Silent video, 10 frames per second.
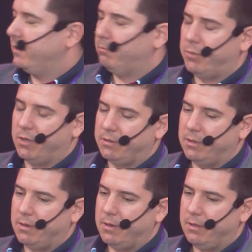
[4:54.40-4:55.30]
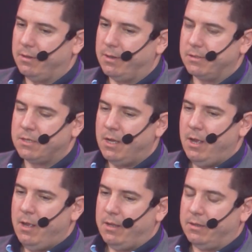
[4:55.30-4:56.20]
partner in
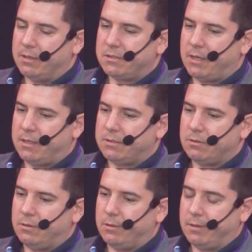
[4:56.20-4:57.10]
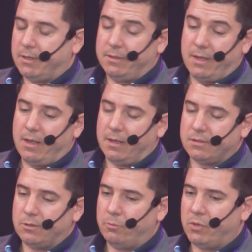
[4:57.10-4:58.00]
their sites, or they as
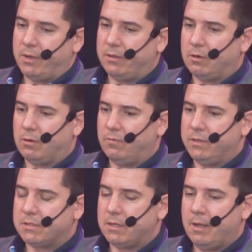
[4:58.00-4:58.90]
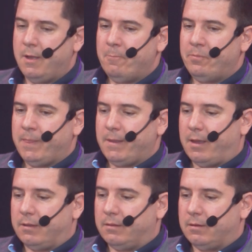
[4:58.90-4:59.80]
an operator, obviously.
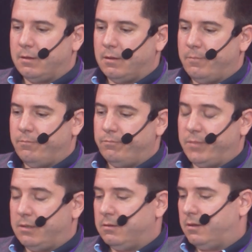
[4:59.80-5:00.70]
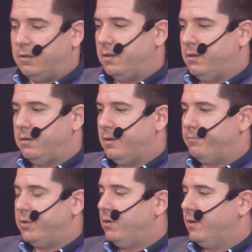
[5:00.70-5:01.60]
And I think, yeah,
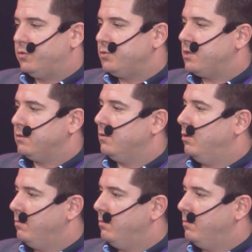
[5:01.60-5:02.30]
you have to check the whole